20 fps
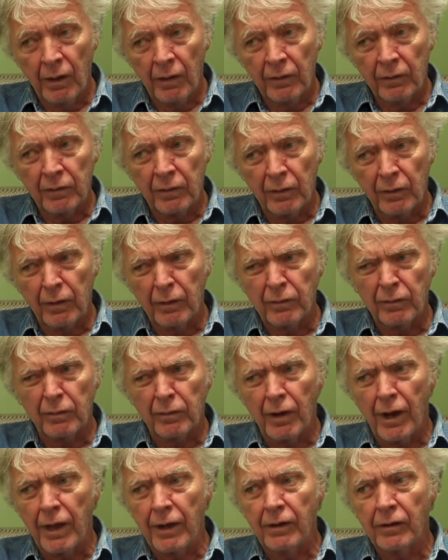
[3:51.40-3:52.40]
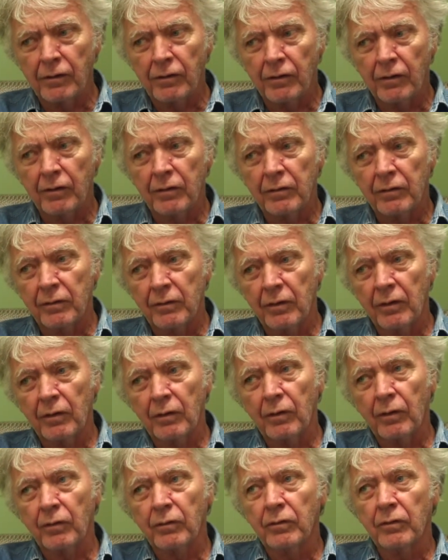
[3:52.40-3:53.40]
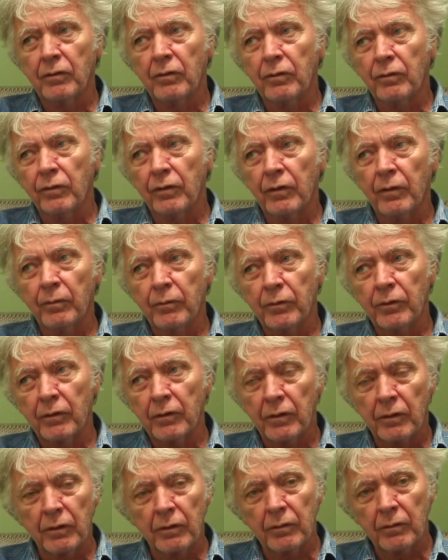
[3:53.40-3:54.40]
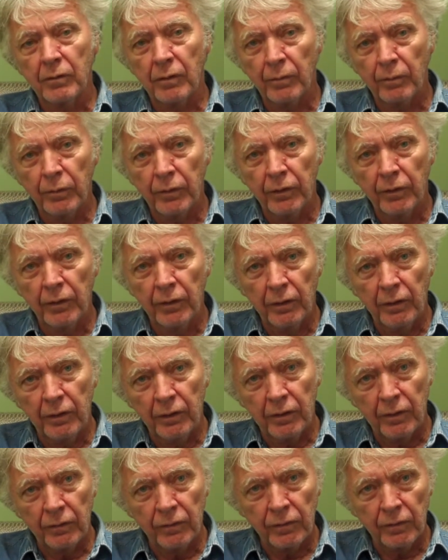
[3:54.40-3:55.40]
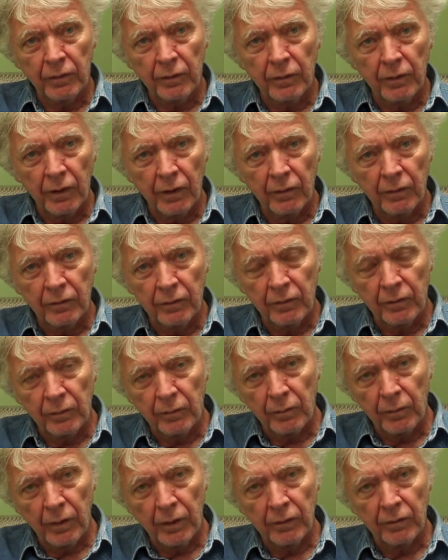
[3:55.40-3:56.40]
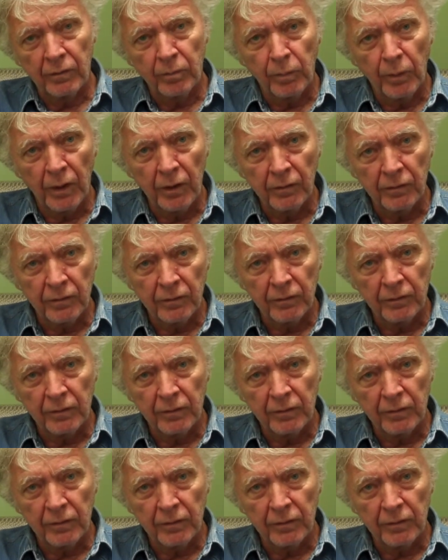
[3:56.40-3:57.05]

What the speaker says: So the strategies in those 2 films are completely different as to the way space is